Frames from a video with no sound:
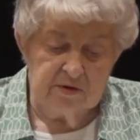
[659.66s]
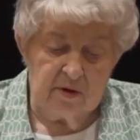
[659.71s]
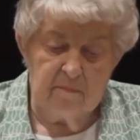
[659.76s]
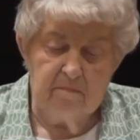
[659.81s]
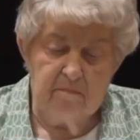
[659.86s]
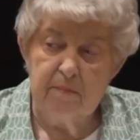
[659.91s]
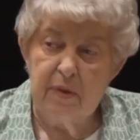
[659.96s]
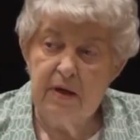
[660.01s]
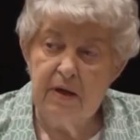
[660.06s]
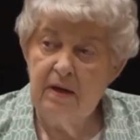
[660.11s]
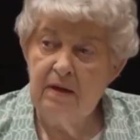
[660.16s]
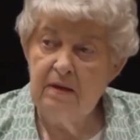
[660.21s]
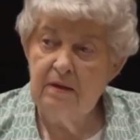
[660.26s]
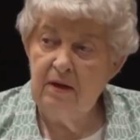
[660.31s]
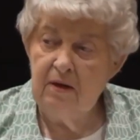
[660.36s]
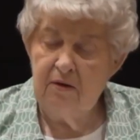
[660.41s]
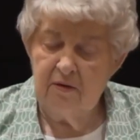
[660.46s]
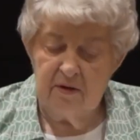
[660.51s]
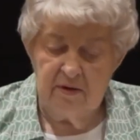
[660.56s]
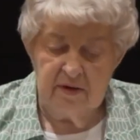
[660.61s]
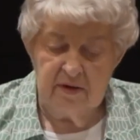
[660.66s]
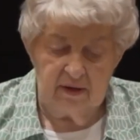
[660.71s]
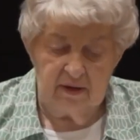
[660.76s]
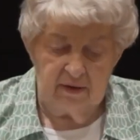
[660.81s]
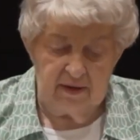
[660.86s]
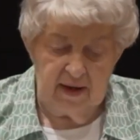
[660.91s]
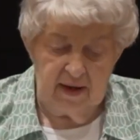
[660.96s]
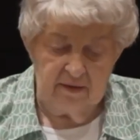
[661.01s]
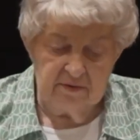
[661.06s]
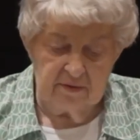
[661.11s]
was a big year in
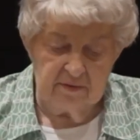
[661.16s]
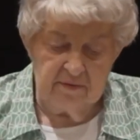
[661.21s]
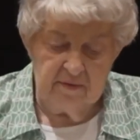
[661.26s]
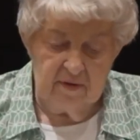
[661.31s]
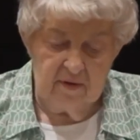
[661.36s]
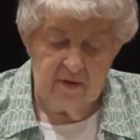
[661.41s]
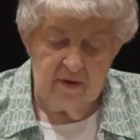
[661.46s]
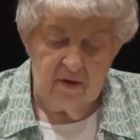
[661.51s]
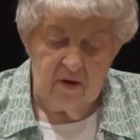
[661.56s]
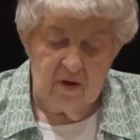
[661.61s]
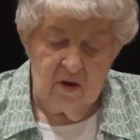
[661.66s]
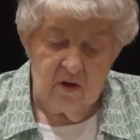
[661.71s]
Atlanta